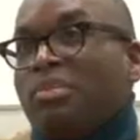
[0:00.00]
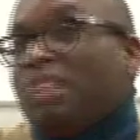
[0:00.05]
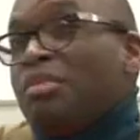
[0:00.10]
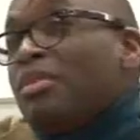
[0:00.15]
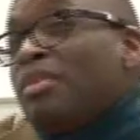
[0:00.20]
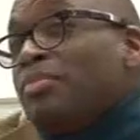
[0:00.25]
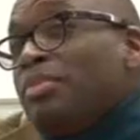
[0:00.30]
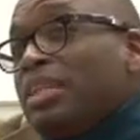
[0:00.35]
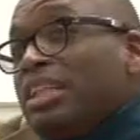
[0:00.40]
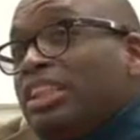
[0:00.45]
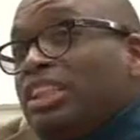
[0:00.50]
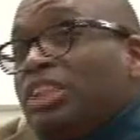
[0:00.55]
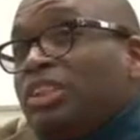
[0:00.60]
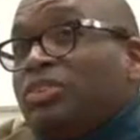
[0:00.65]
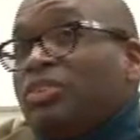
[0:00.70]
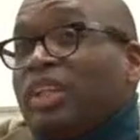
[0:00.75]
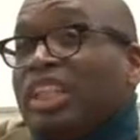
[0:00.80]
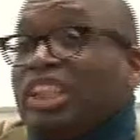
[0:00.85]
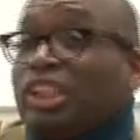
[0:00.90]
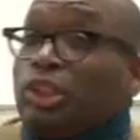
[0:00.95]
maybe it might be a
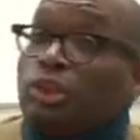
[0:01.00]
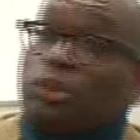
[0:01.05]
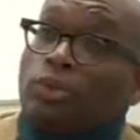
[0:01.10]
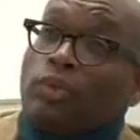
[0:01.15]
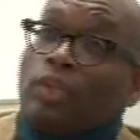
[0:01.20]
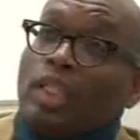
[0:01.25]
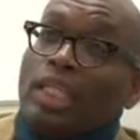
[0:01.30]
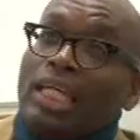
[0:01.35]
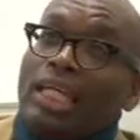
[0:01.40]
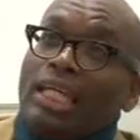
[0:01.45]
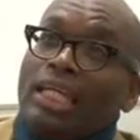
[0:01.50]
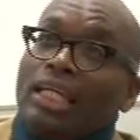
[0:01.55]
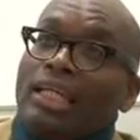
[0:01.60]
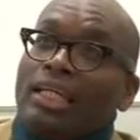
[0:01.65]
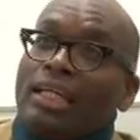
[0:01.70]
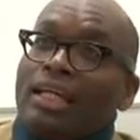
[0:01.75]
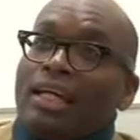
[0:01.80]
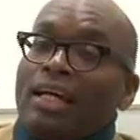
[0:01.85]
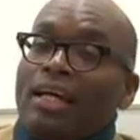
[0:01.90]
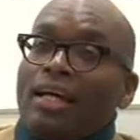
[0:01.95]
generational
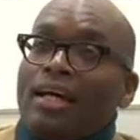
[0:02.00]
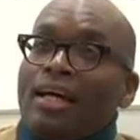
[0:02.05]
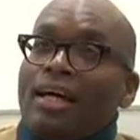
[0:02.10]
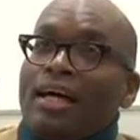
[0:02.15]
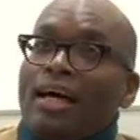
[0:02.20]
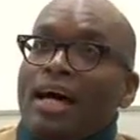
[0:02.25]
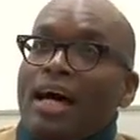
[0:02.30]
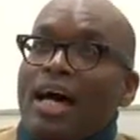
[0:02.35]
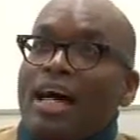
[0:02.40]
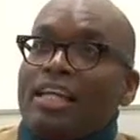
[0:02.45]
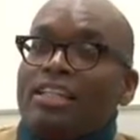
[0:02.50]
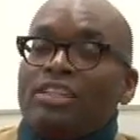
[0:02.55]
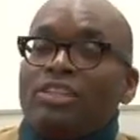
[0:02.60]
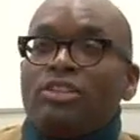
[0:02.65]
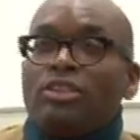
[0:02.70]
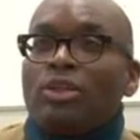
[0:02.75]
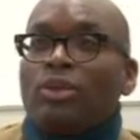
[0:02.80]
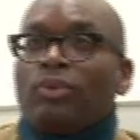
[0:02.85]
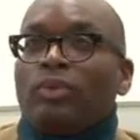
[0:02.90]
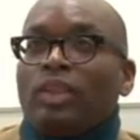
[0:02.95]
thing. I
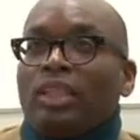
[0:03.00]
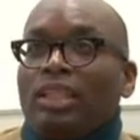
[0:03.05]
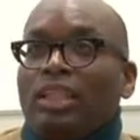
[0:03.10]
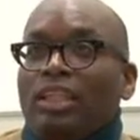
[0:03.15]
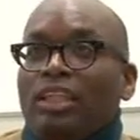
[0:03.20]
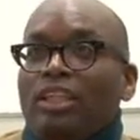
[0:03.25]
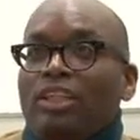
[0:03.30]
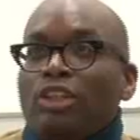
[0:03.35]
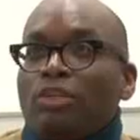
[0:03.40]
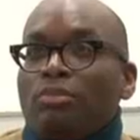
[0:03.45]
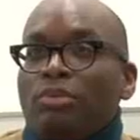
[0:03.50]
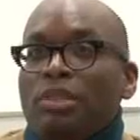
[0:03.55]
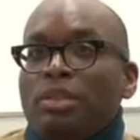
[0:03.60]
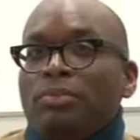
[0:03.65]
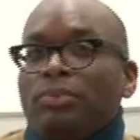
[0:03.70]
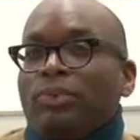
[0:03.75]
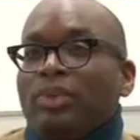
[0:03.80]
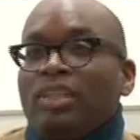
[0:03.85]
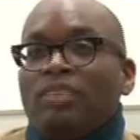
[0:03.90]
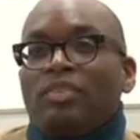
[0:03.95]
just don't hear
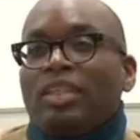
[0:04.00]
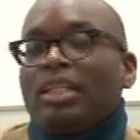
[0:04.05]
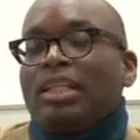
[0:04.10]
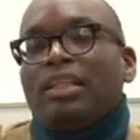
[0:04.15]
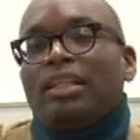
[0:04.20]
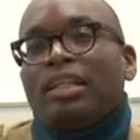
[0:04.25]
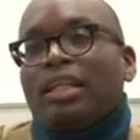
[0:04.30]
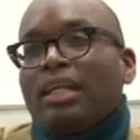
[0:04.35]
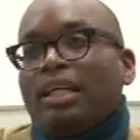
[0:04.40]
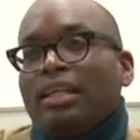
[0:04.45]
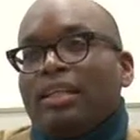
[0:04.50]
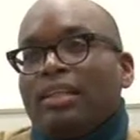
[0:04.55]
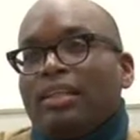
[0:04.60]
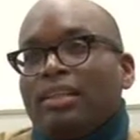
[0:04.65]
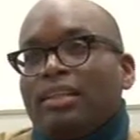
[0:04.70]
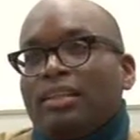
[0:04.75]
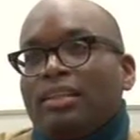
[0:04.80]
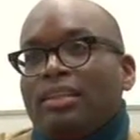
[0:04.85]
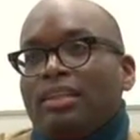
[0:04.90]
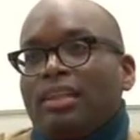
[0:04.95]
people even in like
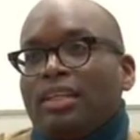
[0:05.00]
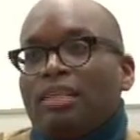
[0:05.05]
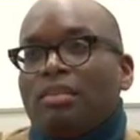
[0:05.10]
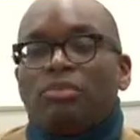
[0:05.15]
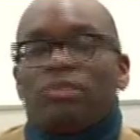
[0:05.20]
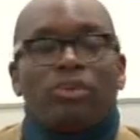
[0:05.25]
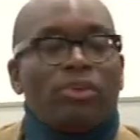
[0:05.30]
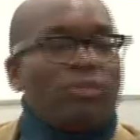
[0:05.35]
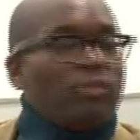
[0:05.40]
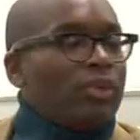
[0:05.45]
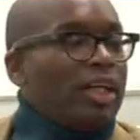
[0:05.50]
the immigrant